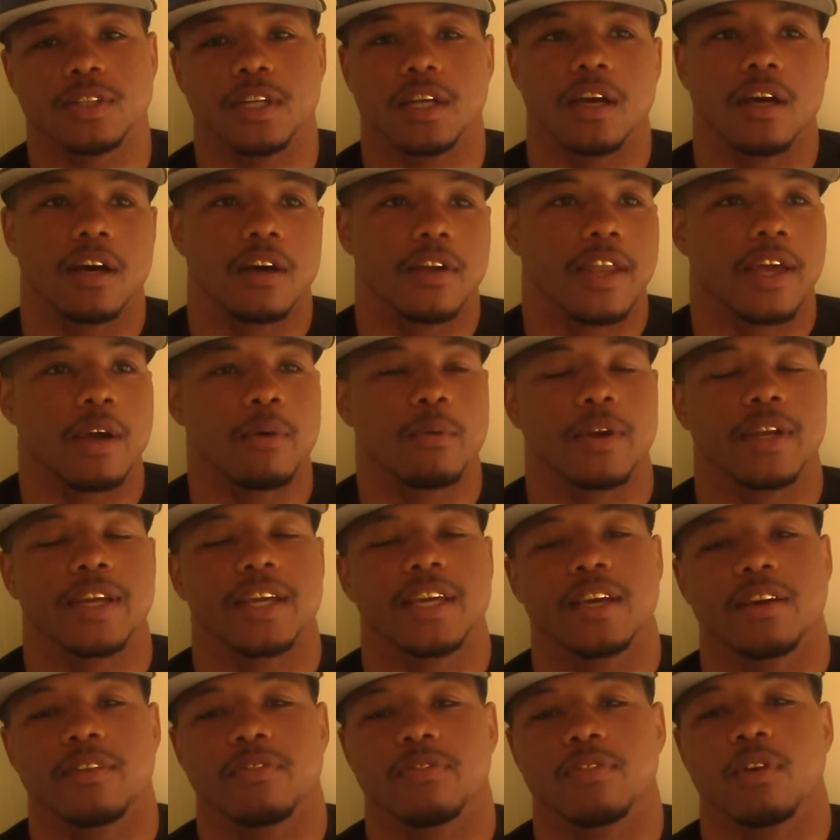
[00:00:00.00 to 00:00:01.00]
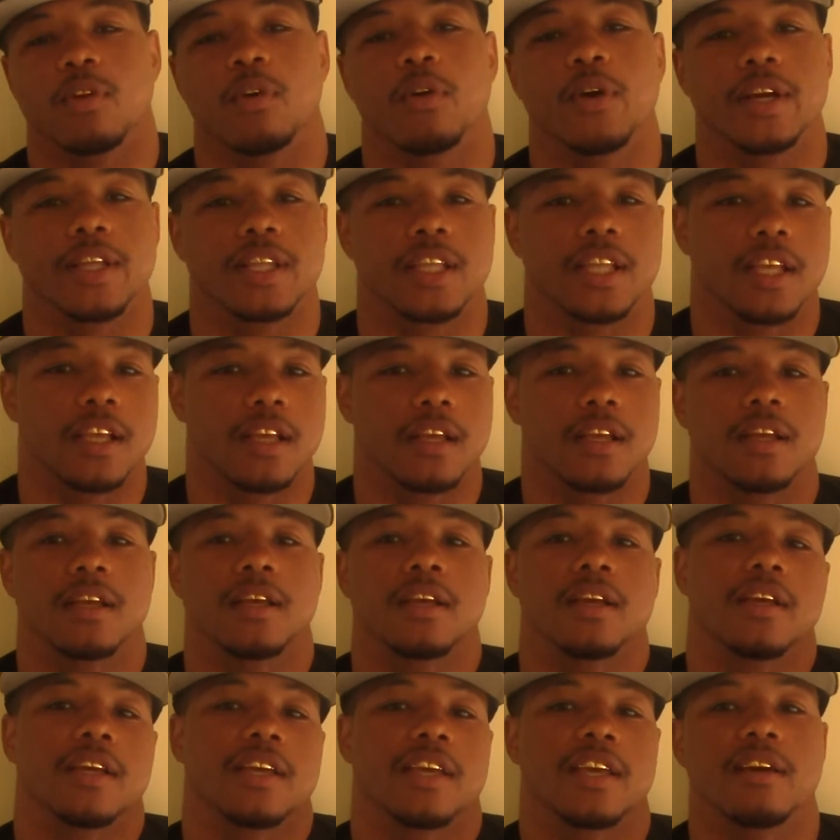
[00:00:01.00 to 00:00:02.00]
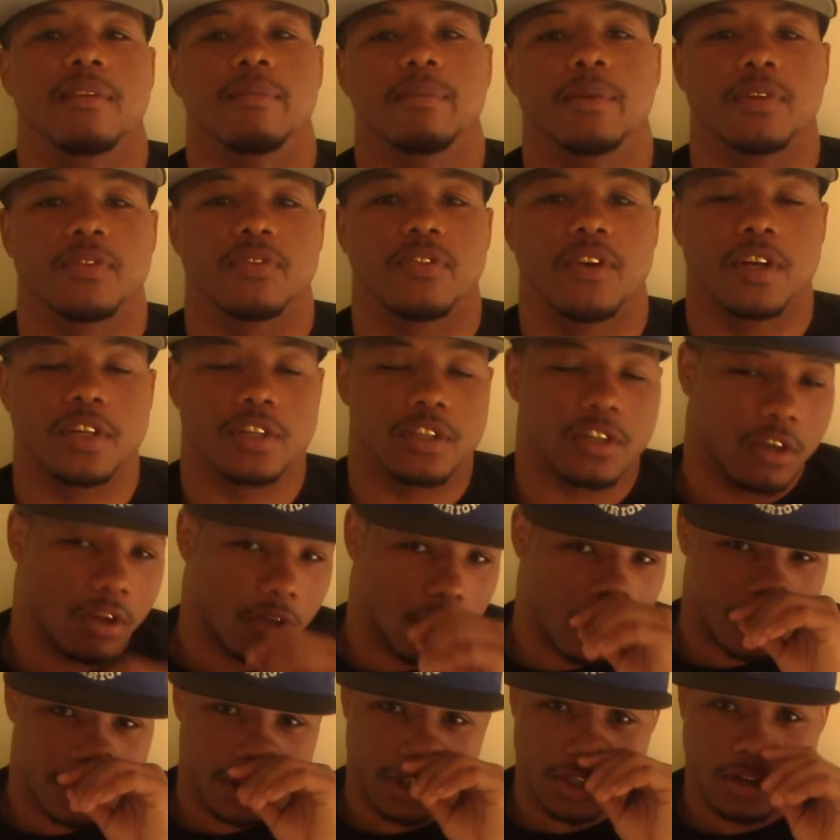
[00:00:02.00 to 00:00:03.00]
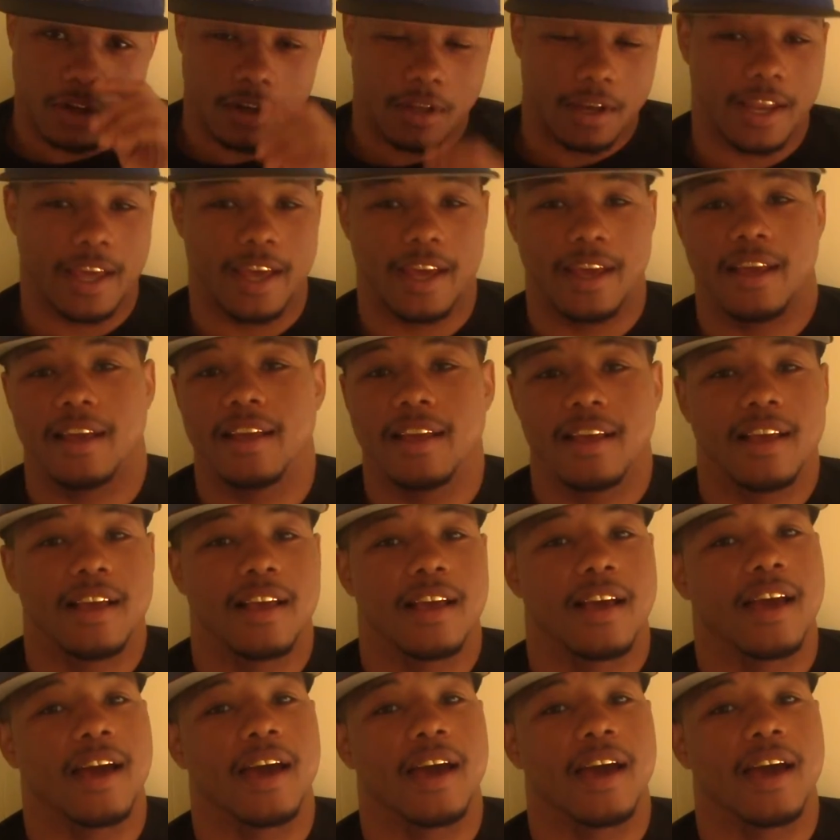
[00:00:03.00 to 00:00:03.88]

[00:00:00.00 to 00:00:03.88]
uh, they want to give Floyd to give him his first loss and all that.